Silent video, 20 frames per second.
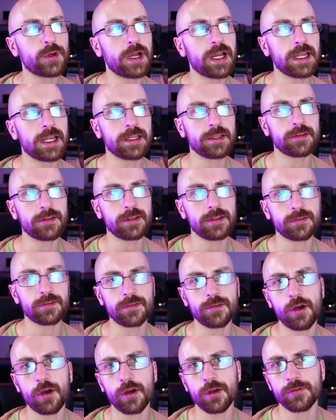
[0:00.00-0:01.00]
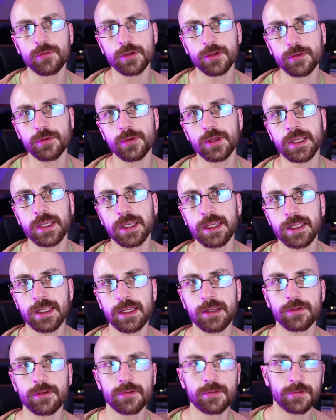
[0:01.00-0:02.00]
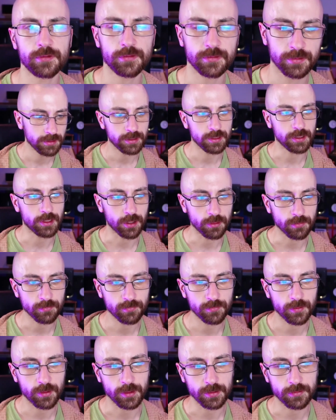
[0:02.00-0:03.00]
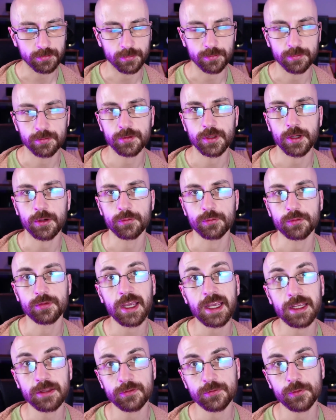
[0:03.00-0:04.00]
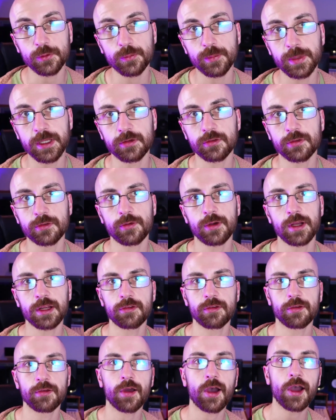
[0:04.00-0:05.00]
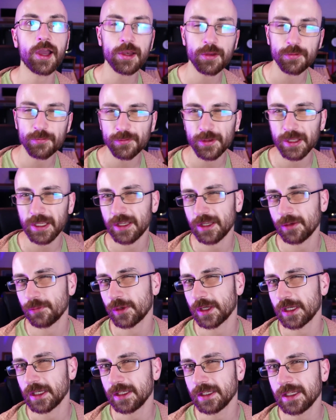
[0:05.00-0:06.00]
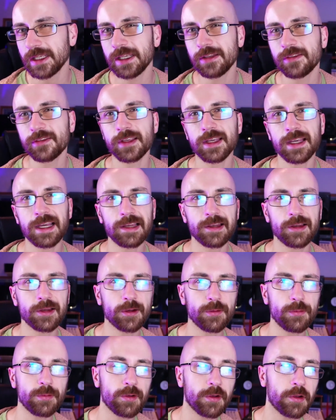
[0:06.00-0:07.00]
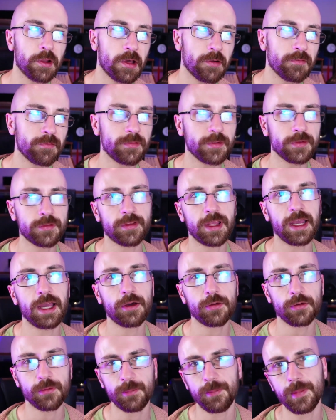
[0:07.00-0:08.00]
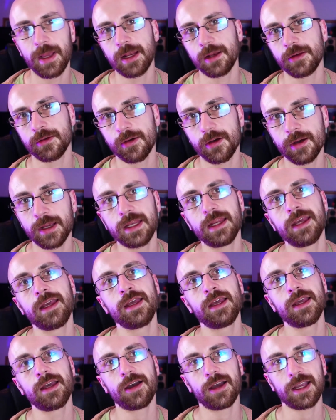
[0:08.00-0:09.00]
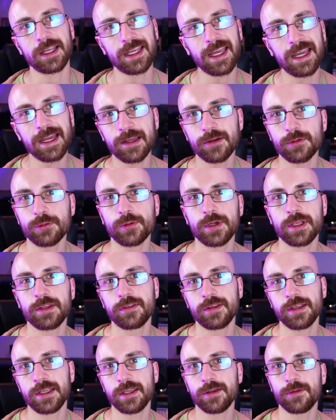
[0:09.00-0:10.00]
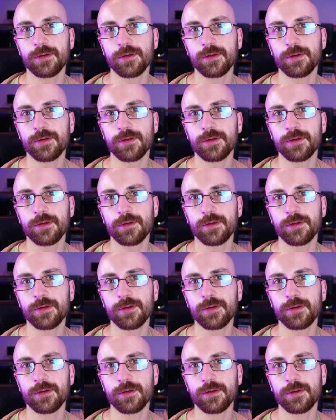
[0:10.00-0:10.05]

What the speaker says: and it's not overdoing it here. It's just, you know, very sort of subtle, tasteful pitch correction. I don't think he really needs it, and I don't love the sound of melodyne. I can always hear